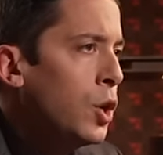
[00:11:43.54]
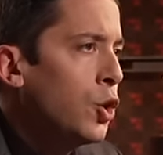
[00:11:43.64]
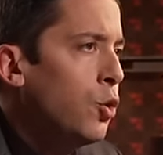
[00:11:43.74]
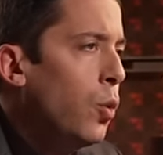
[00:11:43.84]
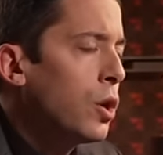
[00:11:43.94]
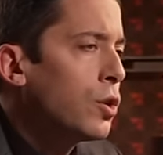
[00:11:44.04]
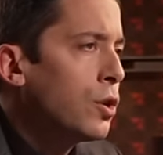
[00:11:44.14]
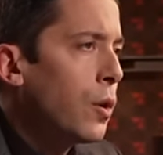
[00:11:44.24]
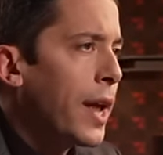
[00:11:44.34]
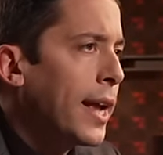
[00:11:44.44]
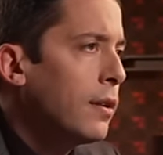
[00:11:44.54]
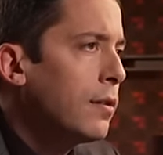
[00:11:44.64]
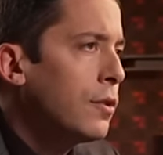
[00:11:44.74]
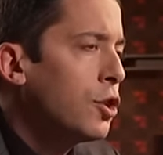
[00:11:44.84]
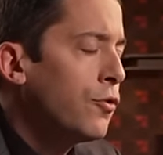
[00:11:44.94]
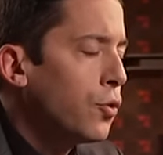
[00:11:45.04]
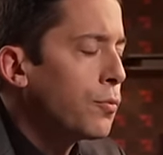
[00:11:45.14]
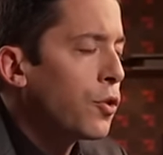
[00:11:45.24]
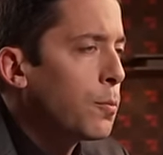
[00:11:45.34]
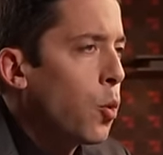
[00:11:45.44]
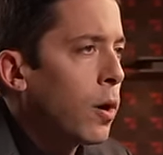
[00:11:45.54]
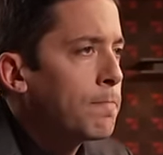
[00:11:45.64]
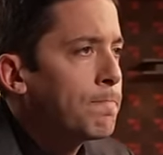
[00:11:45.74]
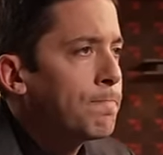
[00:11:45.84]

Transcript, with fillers: you ought to donate to Food for the Poor.